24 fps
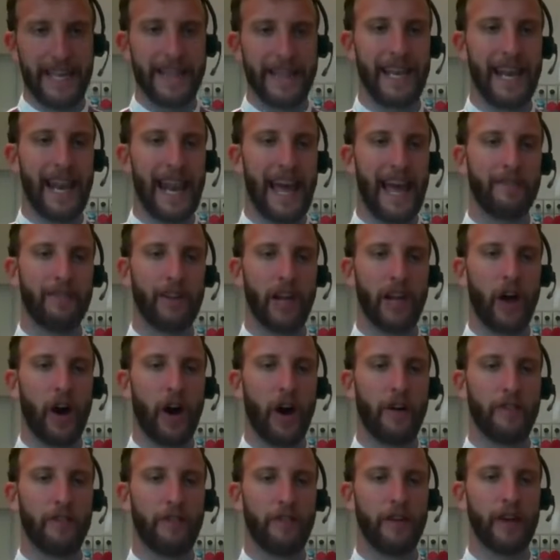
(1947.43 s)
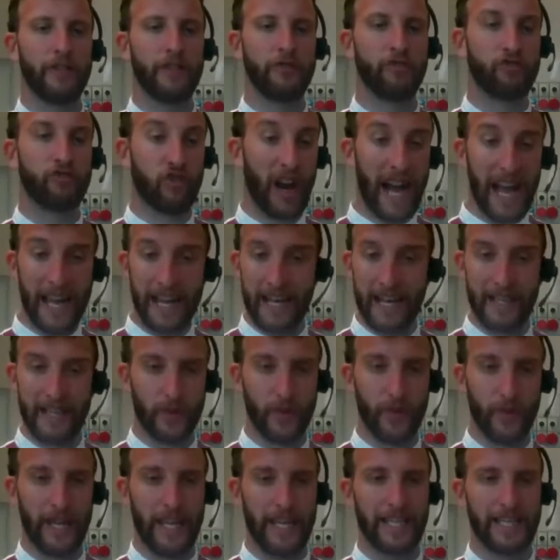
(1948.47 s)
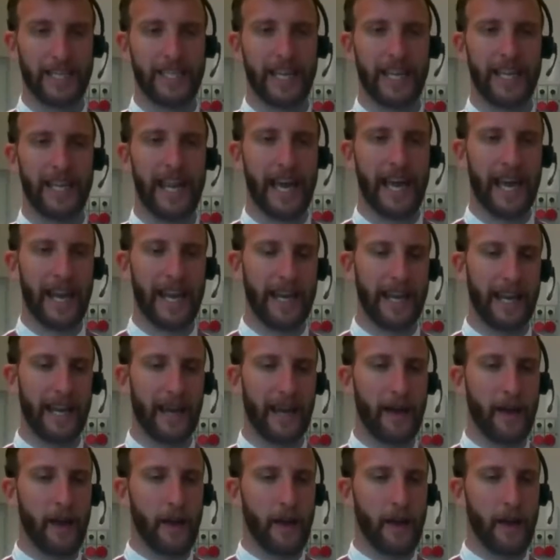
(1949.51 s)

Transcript: the level of dryness, we can say, and